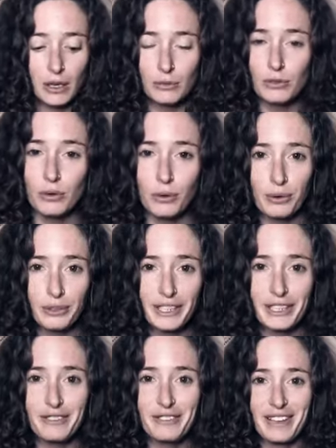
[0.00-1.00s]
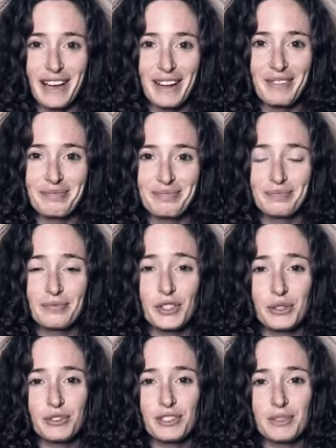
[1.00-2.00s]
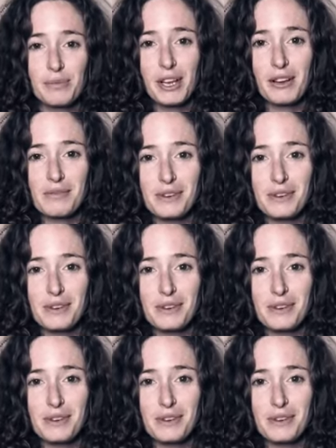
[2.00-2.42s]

totally here for that. So just make a